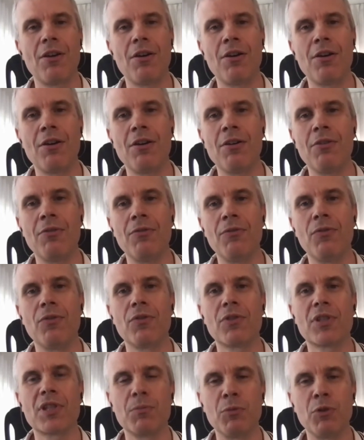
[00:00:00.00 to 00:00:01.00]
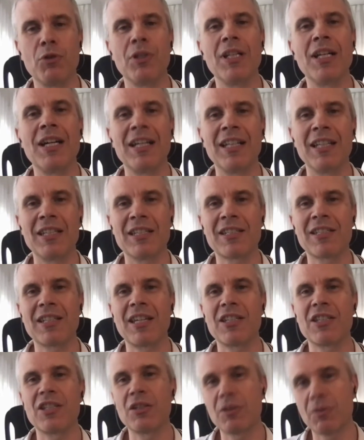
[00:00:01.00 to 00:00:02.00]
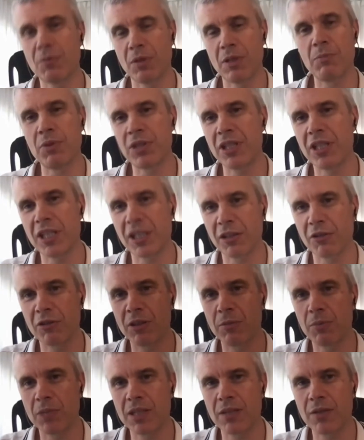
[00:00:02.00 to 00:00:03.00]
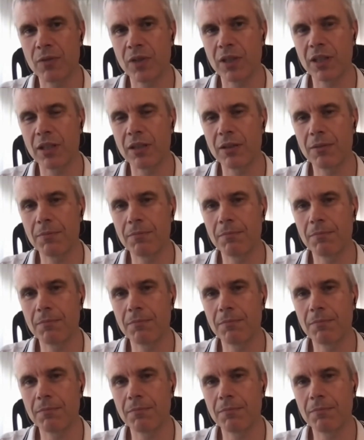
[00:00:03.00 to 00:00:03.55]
of small island states, in particular in the Pacific?